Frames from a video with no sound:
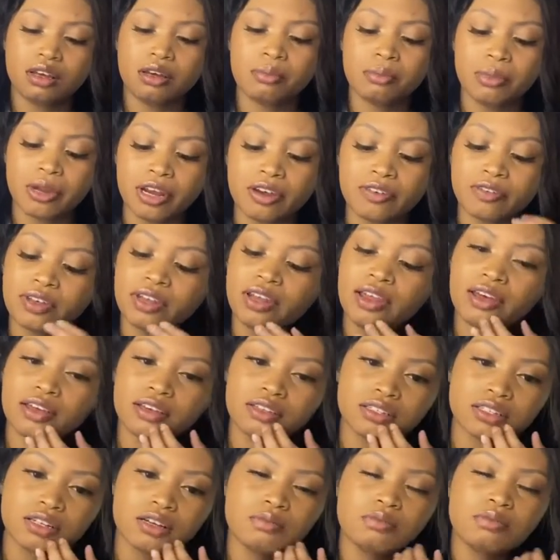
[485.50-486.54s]
But I feel like
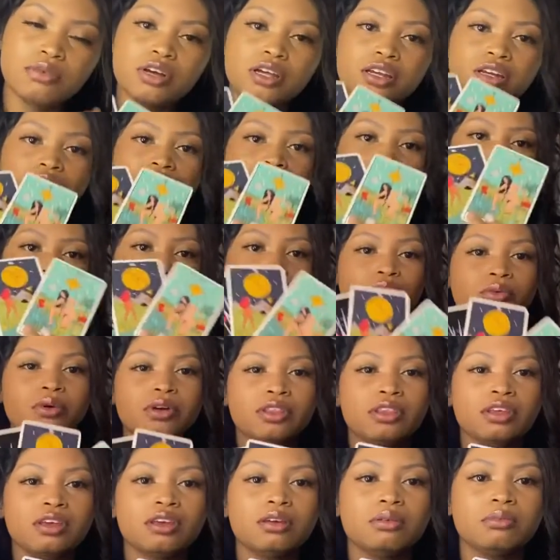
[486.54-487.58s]
someone, either you or
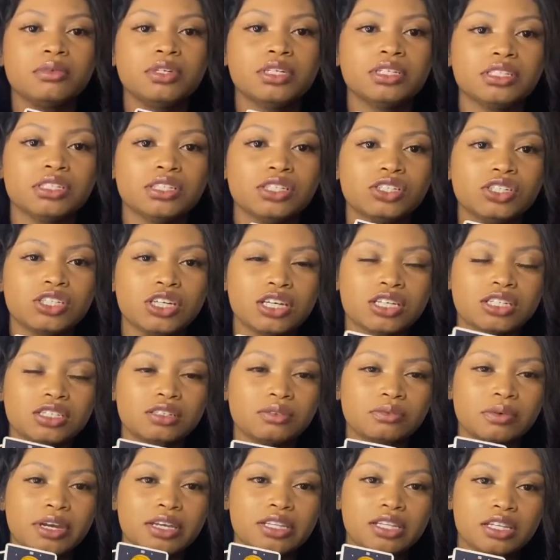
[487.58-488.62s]
them, needs to change the
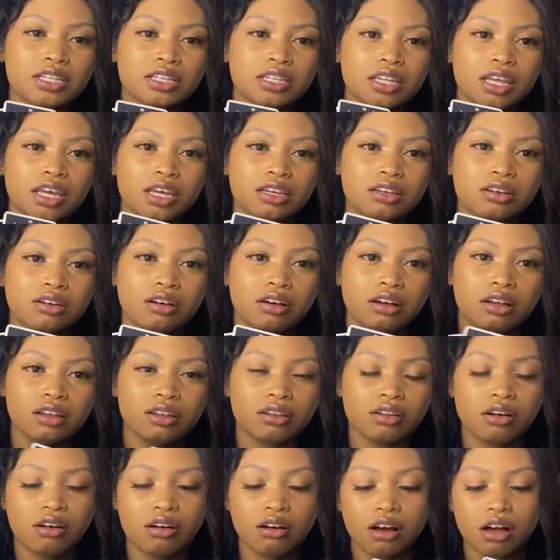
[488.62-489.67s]
way that they all
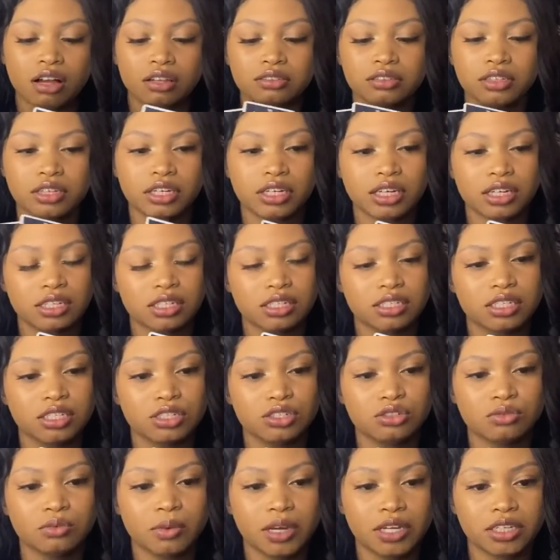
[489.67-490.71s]
are looking at the
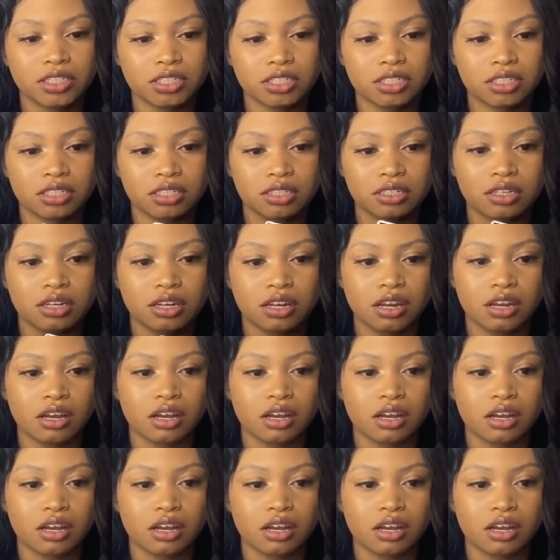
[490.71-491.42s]
situation.